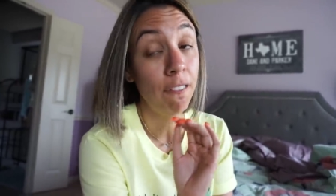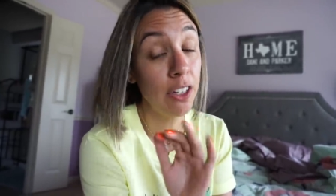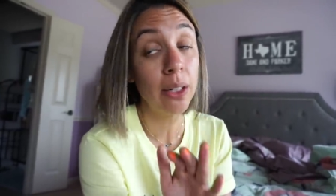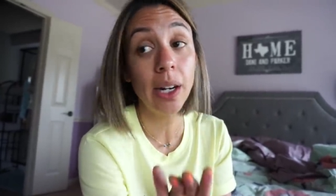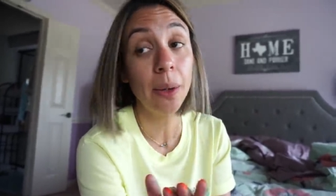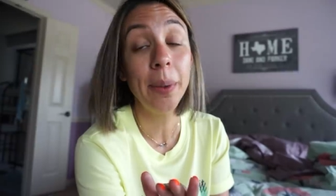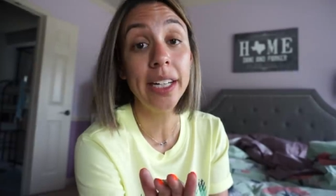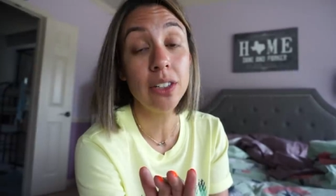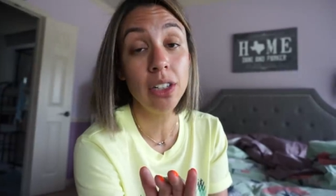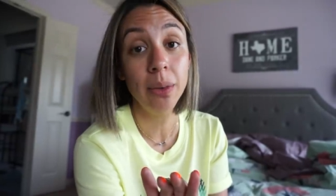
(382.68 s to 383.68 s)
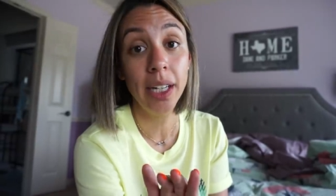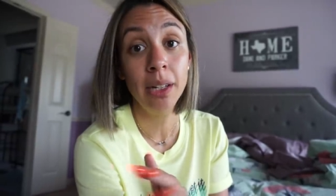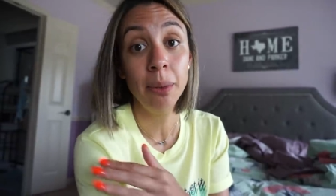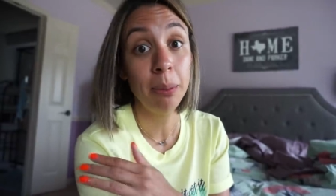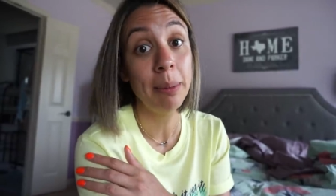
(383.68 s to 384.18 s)
figure out a way to do
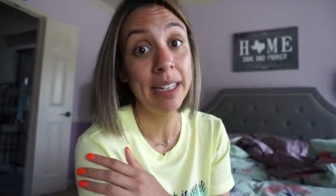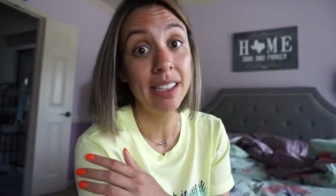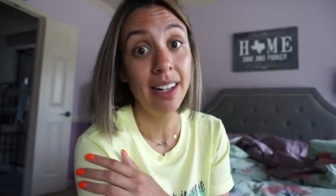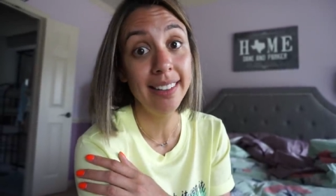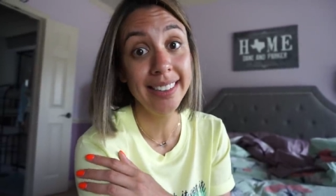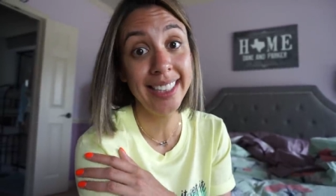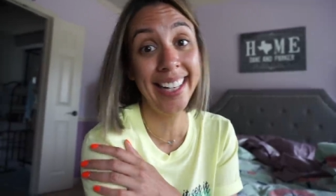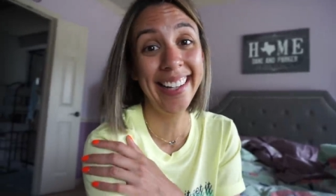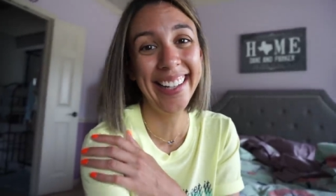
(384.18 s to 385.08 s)
it would be my dogs.